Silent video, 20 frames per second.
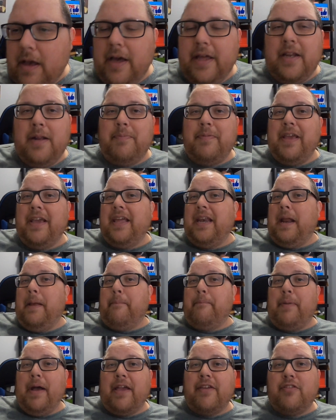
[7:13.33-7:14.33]
I ended up taking a
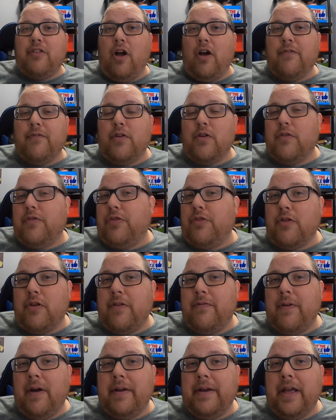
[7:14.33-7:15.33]
best offer of
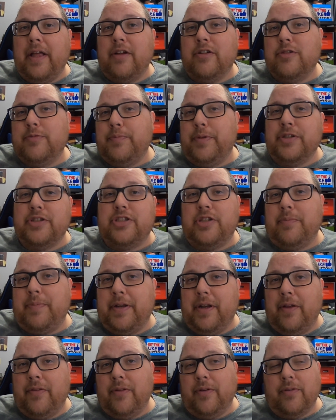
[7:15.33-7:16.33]
$35 plus
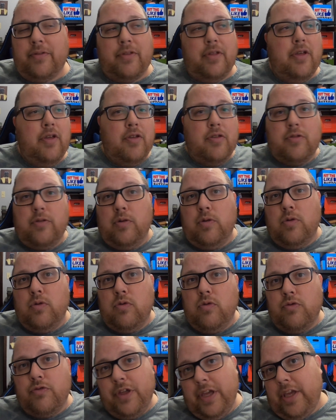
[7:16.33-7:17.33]
shipping on those.
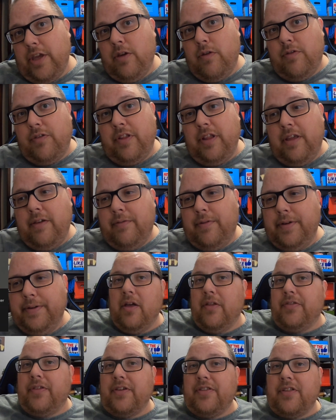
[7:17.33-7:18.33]
So thank you, Steve.
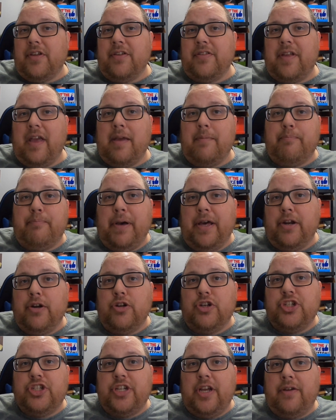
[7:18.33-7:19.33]
Uh, this is a
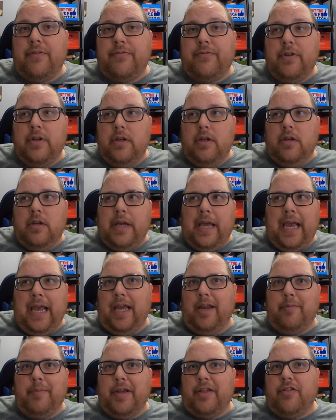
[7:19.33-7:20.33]
Better Chef
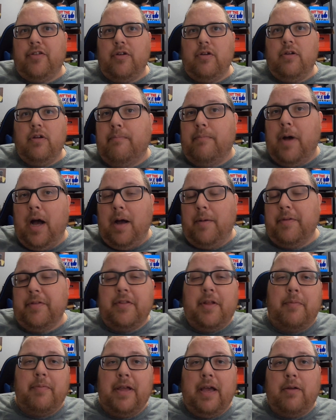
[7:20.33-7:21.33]
hand mixer. Mom and
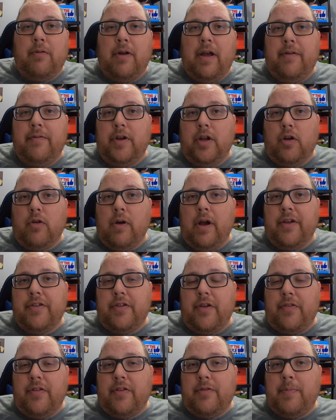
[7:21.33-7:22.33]
stepdad were having a garage
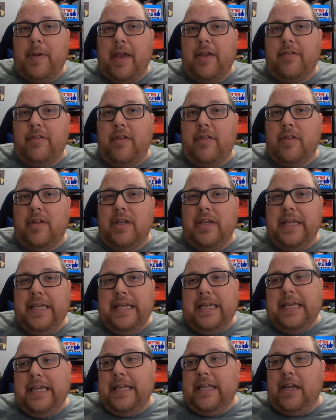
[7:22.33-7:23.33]
sale this past season,
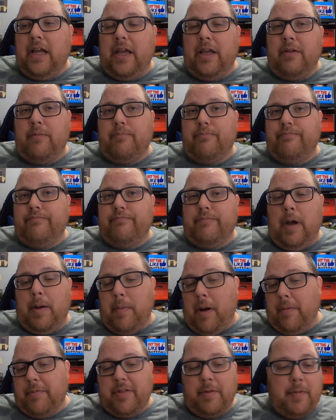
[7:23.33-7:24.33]
and I my
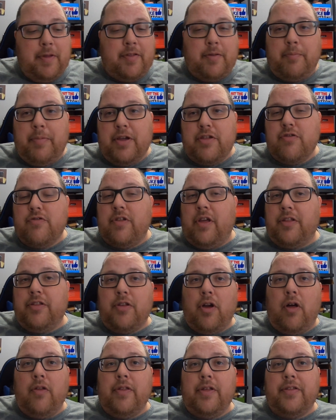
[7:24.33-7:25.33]
mom sent me some pictures. I
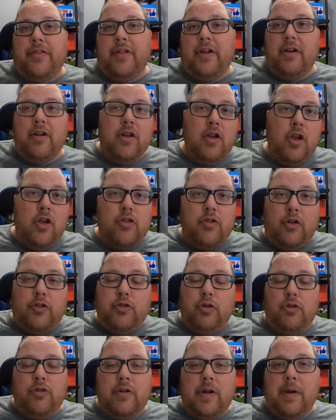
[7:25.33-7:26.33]
saw this there, so I
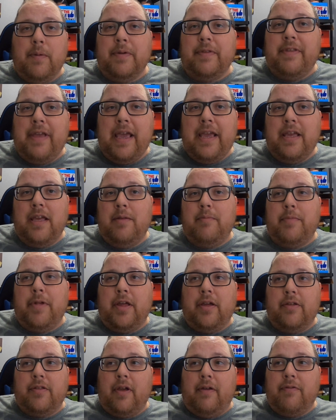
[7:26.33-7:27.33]
told her I would take it
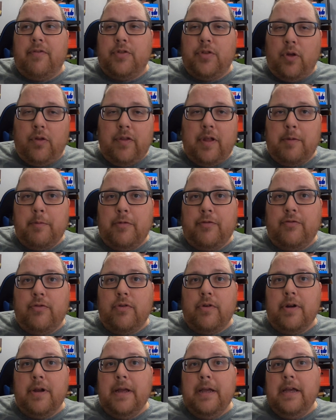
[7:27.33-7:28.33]
because I've sold that
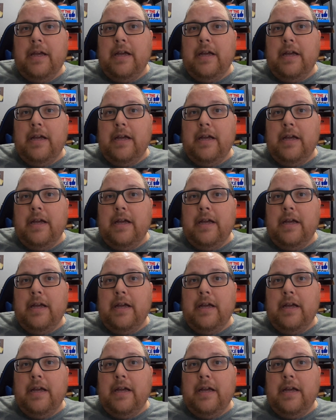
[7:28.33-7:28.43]
before.